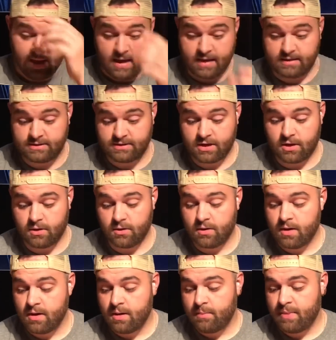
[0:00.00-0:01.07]
And so
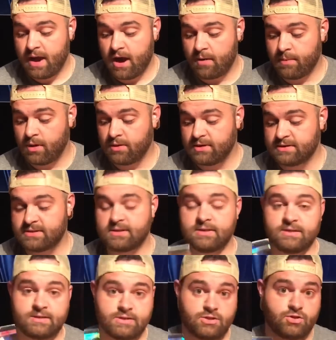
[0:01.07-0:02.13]
Paramount is
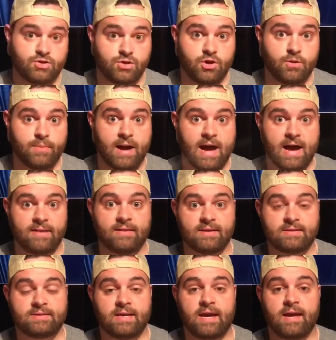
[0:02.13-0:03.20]
the studio behind
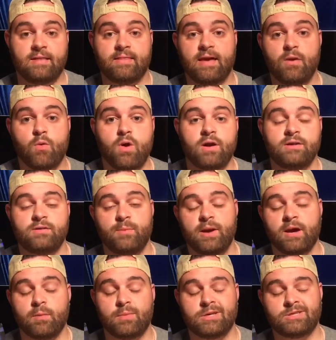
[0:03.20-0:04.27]
this, and they wanted to
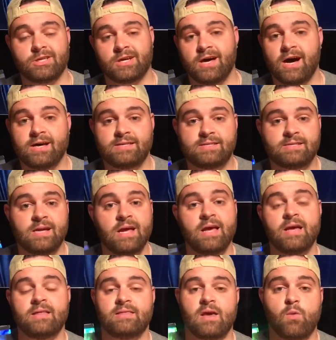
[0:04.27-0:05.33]
make a bunch of cuts.
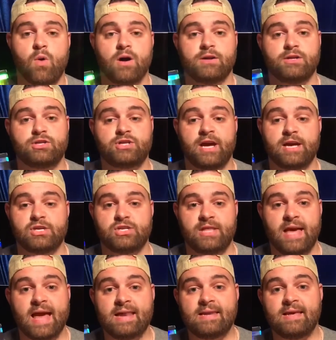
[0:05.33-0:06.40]
They wanted to change
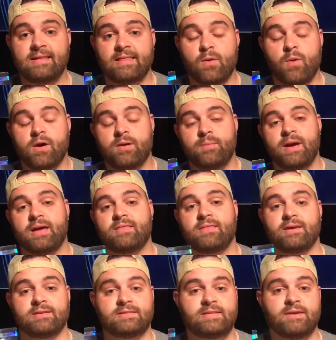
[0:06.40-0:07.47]
the ending. They wanted to make
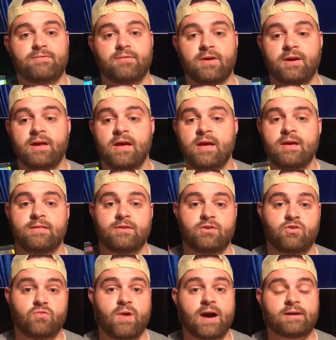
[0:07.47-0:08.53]
things different. The
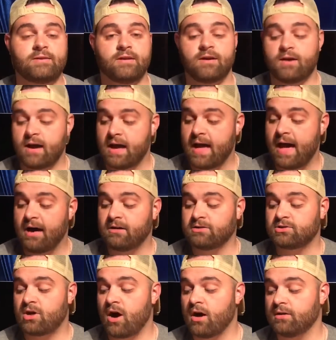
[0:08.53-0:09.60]
director,
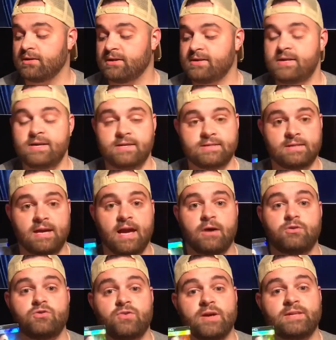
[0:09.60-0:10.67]
Alex Garland, he's the guy
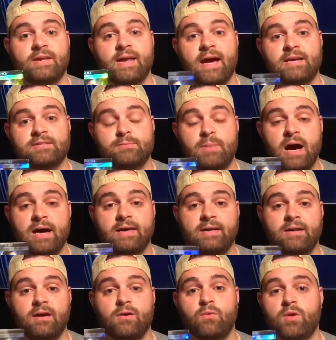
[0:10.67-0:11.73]
who directed Ex
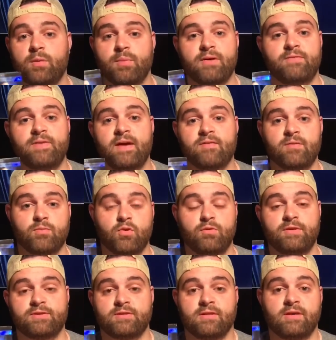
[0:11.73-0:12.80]
Machina, one of my favorite
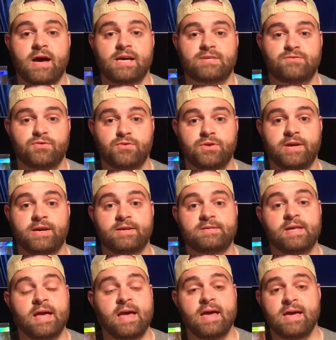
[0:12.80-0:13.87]
movies in the last few
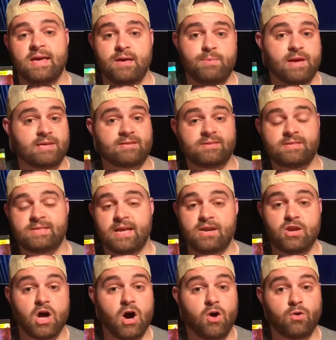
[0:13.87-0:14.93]
years. He basically
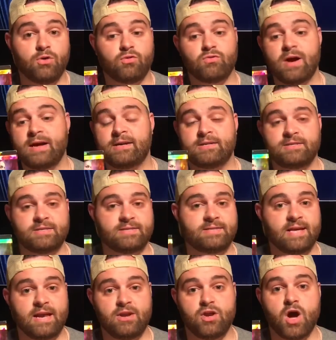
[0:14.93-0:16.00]
said no, the writers
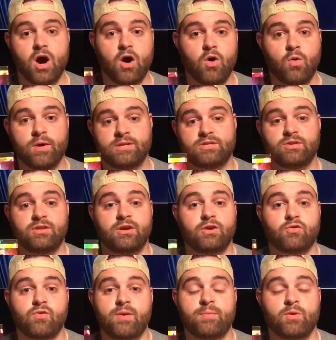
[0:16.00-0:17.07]
said no, and so the
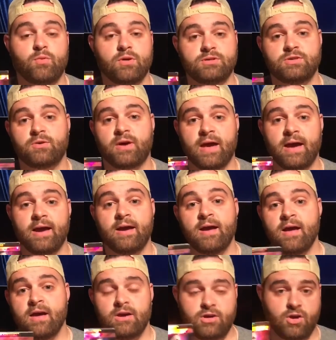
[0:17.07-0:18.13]
agreement was, okay,
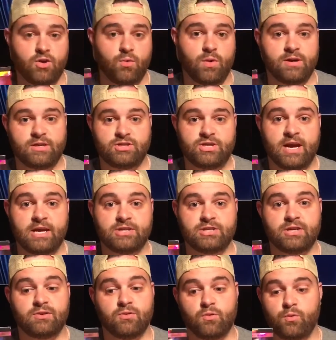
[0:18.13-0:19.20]
you don't want to change
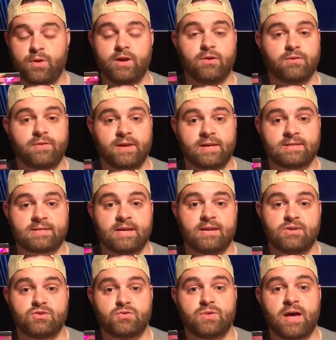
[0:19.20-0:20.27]
it. We don't think it's going
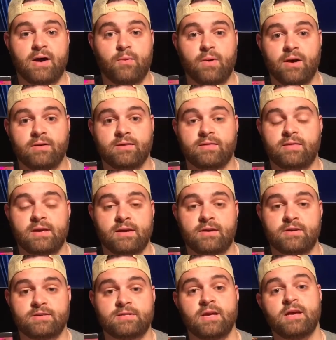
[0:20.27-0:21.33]
to do that well in
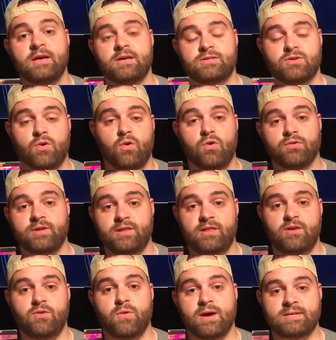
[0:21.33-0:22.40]
theaters. So only the
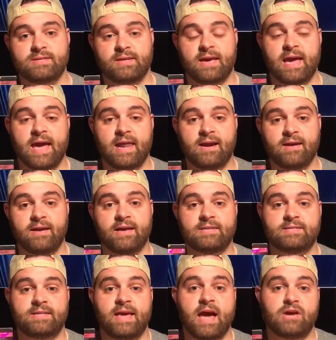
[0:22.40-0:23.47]
US and Canada
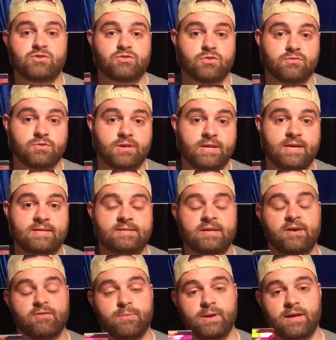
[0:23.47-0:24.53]
gets theatrical release.
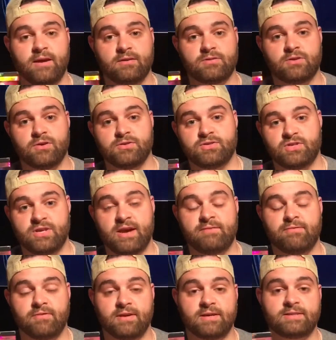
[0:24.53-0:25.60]
Everybody else goes to
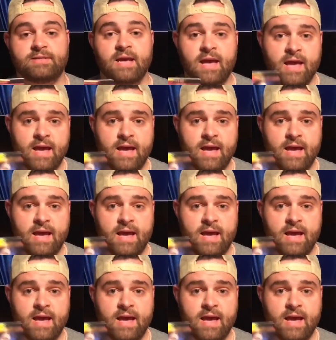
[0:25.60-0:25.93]
Netflix.